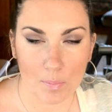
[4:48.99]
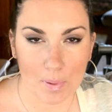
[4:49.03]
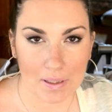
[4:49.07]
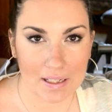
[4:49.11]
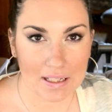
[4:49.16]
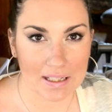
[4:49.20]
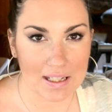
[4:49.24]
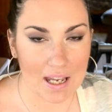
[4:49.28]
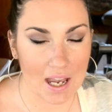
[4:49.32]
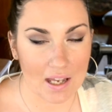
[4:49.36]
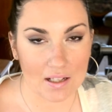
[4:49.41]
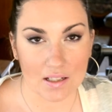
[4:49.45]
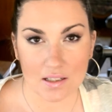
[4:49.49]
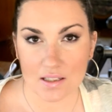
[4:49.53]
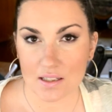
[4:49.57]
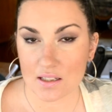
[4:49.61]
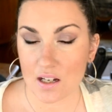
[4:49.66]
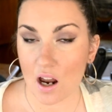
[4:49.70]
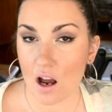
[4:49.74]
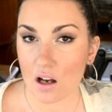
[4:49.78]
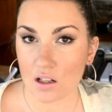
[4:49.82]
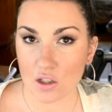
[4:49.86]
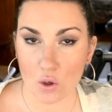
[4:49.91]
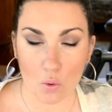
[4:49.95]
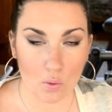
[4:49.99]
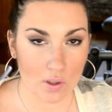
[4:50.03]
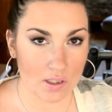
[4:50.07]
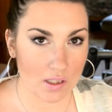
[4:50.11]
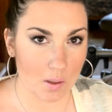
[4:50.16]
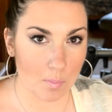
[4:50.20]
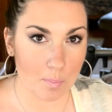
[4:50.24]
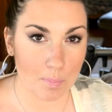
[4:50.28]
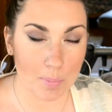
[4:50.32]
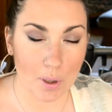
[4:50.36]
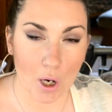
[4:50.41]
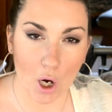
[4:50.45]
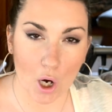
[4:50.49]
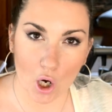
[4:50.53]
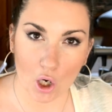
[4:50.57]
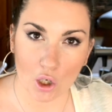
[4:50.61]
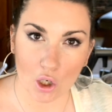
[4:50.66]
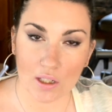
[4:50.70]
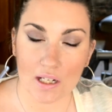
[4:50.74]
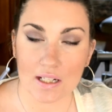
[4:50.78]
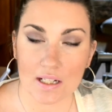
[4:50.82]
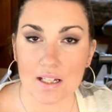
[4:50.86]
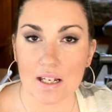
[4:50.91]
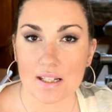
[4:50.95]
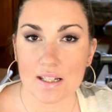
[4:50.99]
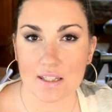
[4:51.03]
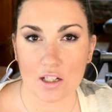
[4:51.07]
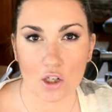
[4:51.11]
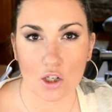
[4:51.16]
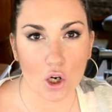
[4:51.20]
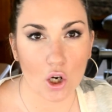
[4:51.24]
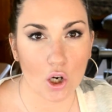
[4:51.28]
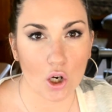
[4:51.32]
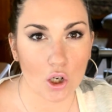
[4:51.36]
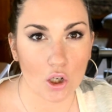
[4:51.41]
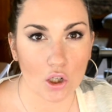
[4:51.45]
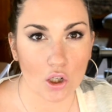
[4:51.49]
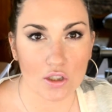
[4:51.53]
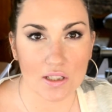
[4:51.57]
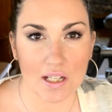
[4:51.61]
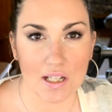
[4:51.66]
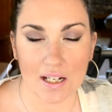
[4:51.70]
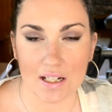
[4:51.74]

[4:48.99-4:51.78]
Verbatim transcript: but again, it's not going to burn, it doesn't hurt,